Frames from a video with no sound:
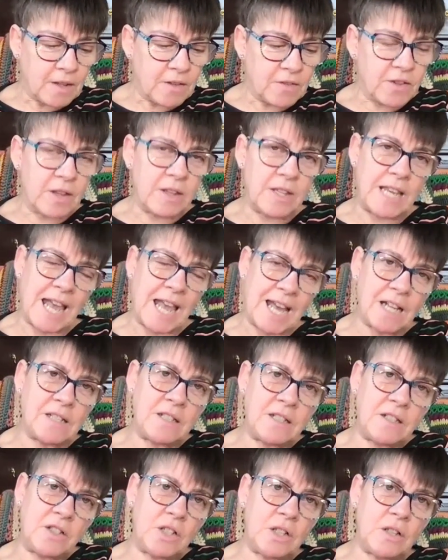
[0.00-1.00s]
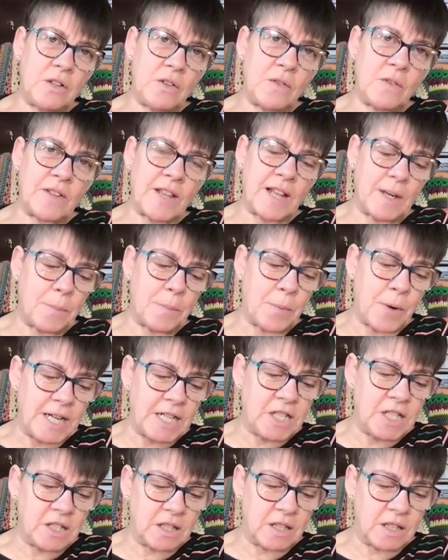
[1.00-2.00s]
So the attitude of
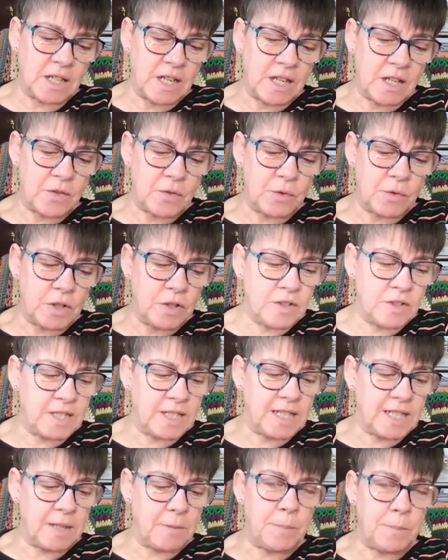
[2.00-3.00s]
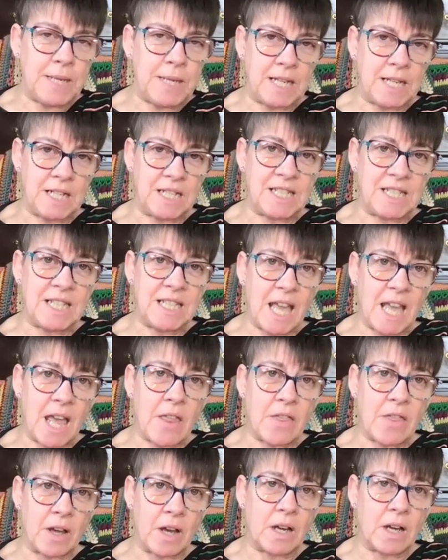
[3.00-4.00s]
celebration is rooted in being
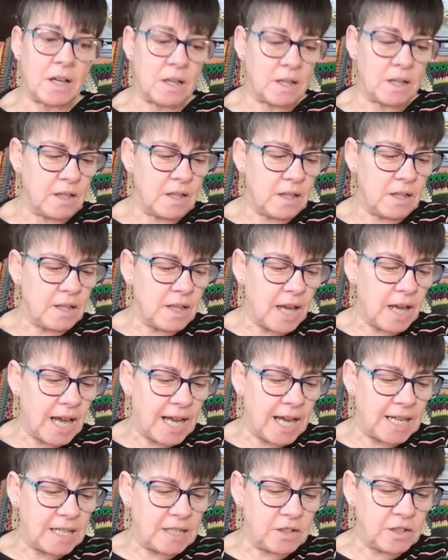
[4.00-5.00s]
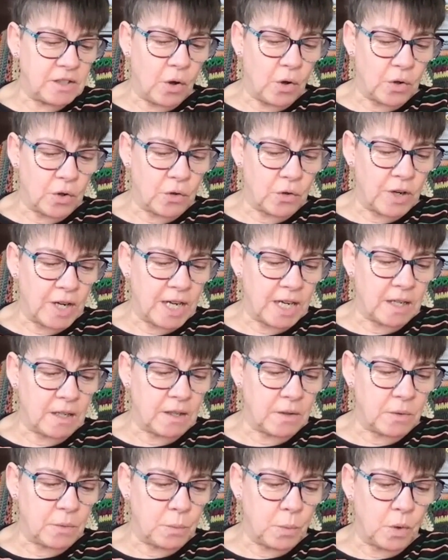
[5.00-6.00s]
together and
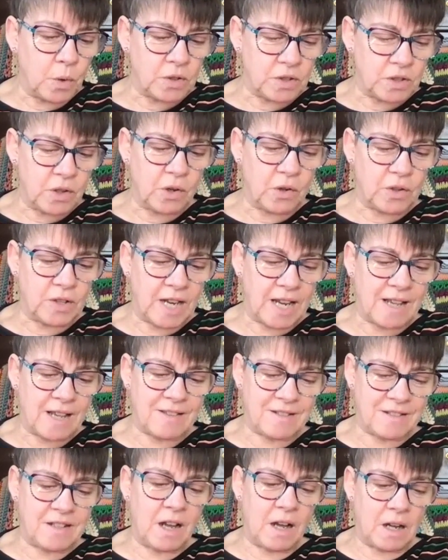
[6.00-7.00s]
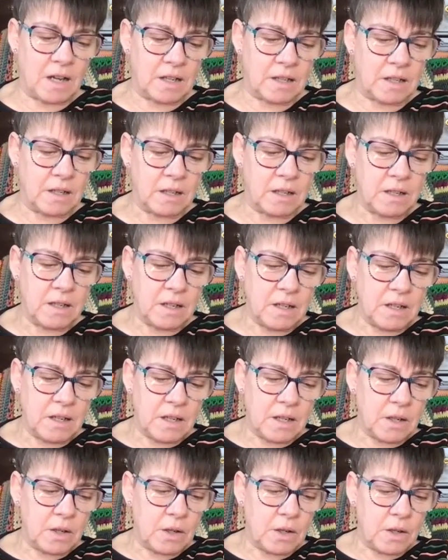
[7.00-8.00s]
honouring what God has done,
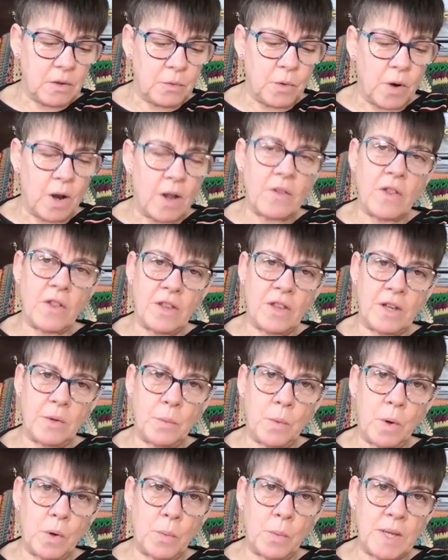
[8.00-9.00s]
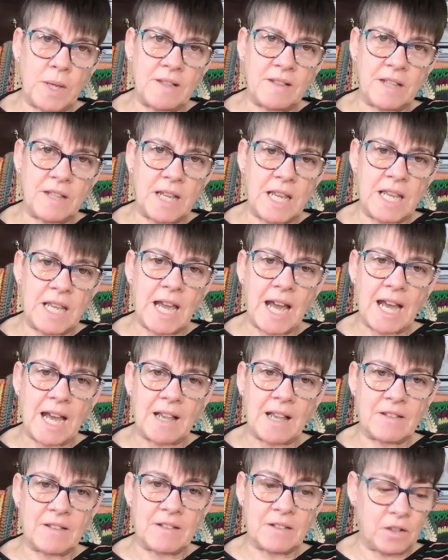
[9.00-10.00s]
rather than what we see
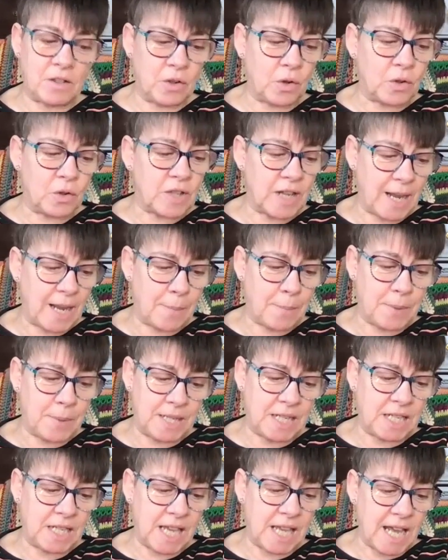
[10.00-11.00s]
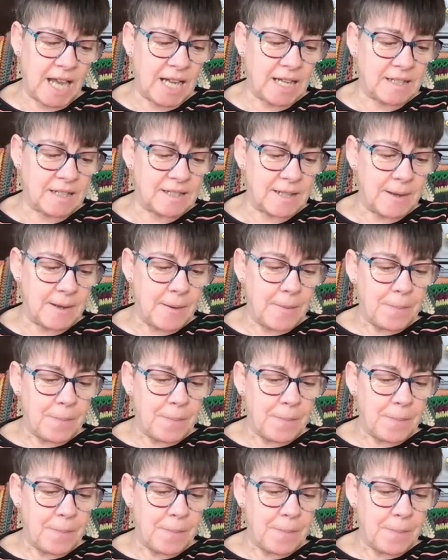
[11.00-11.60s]
as not happening yet.